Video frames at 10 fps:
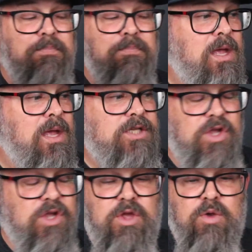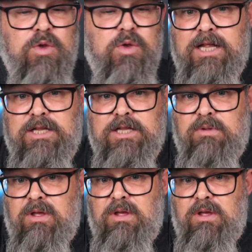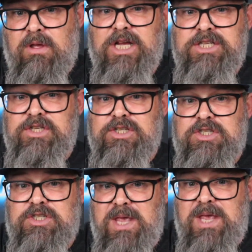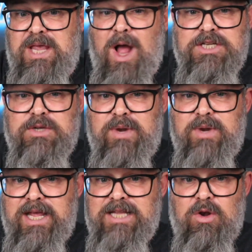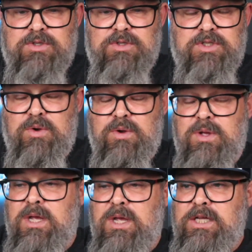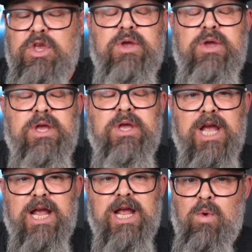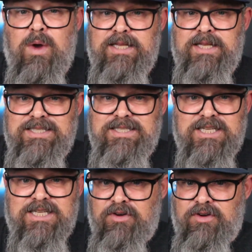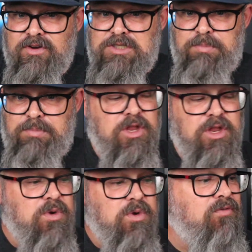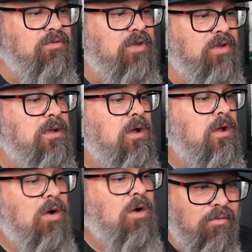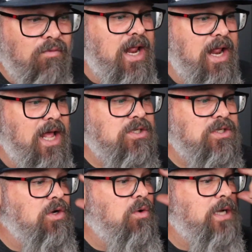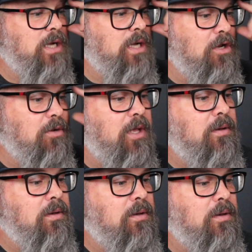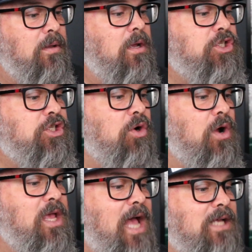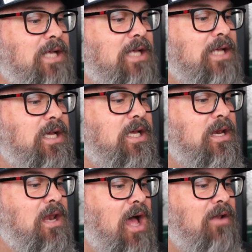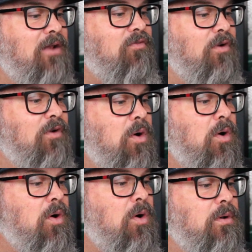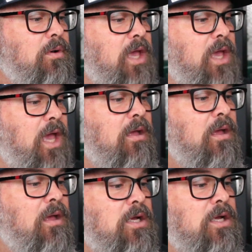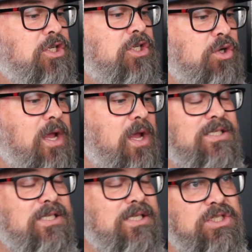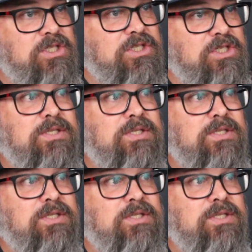So you want to kind of adjust your speed. Watch it when it gets close to you so you can check out what it does at different speeds when you're retrieving. Hopefully that answers your question a little bit. Short casting, not from boat. Okay. Short casting, jigs.